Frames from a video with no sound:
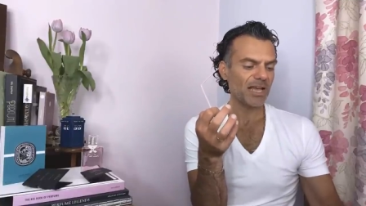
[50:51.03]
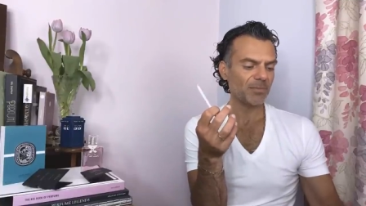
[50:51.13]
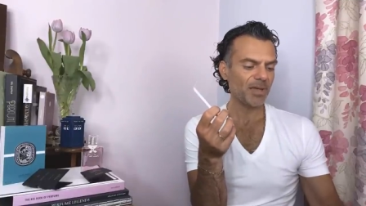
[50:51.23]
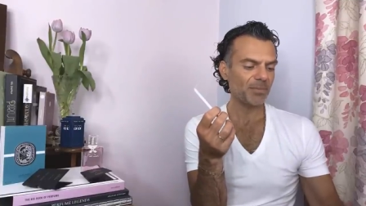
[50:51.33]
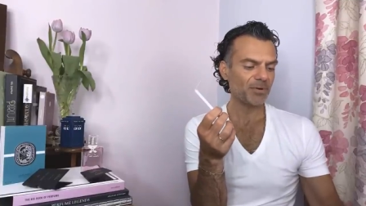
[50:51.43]

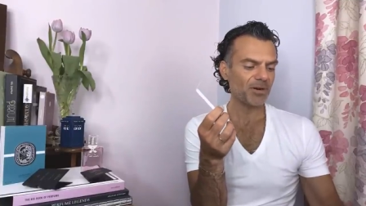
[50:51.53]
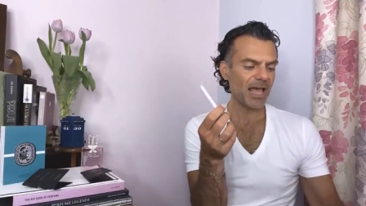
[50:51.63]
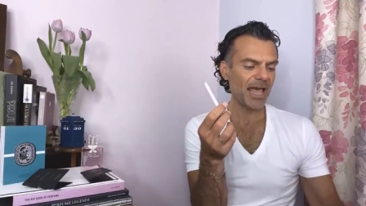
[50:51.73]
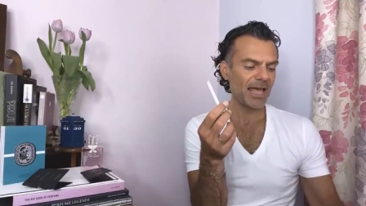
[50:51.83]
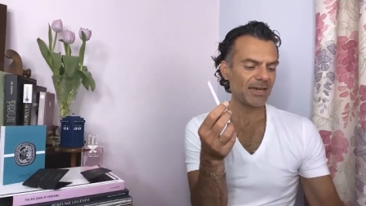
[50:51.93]
black
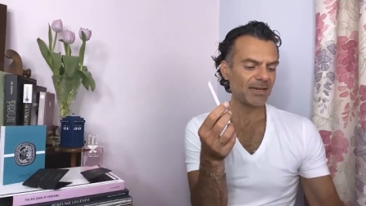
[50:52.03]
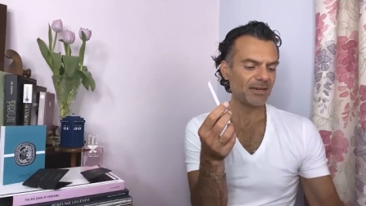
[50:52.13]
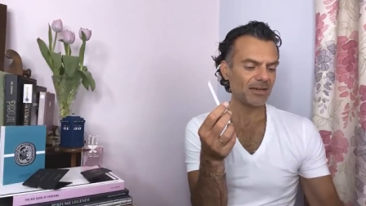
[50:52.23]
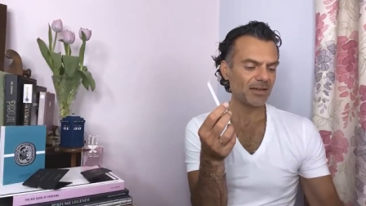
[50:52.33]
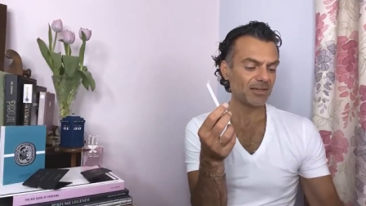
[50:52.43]
pepper
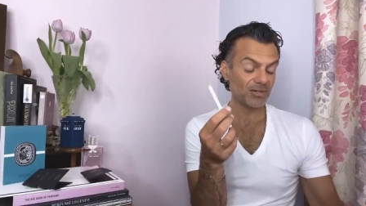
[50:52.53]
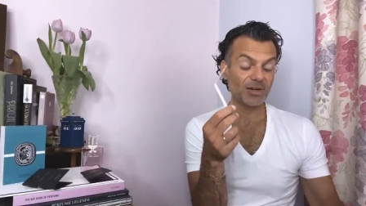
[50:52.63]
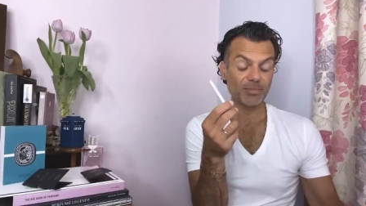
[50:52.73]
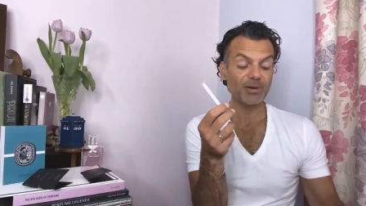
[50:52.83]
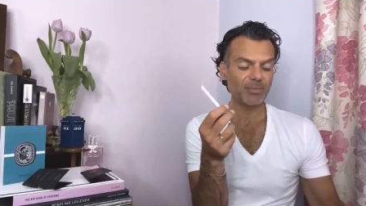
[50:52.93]
and uh,
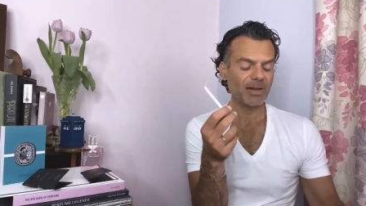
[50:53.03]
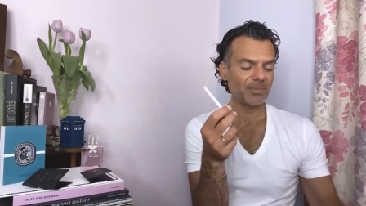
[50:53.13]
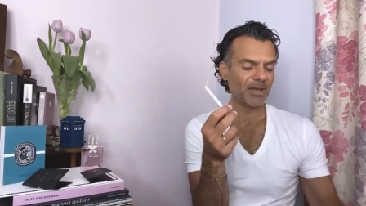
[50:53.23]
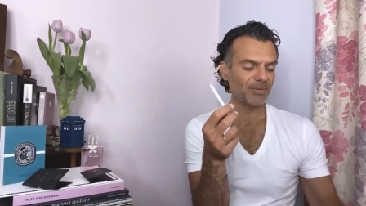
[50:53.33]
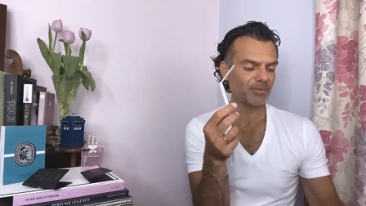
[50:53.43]
sorry,
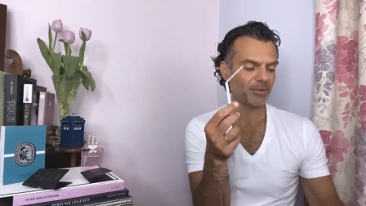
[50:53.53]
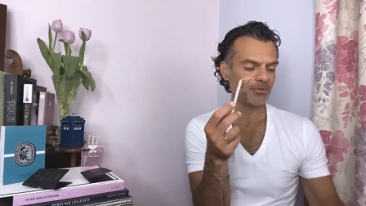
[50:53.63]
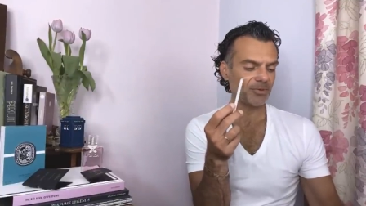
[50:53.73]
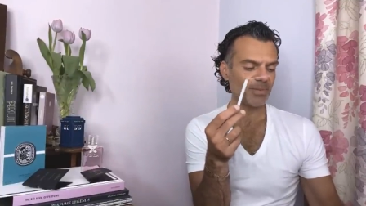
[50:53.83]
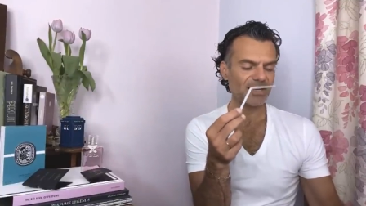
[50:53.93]
black pepper
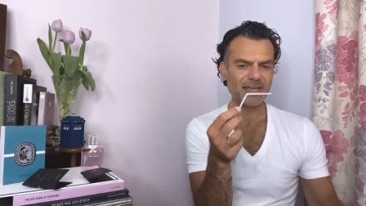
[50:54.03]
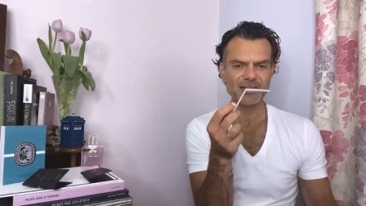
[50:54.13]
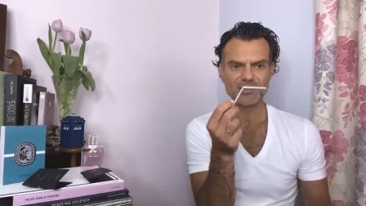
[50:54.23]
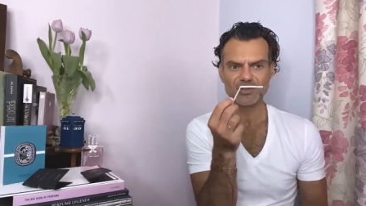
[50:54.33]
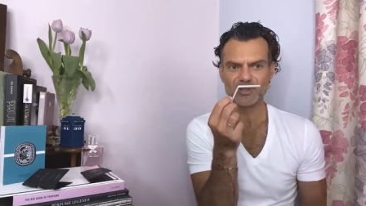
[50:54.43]
from Madagascar.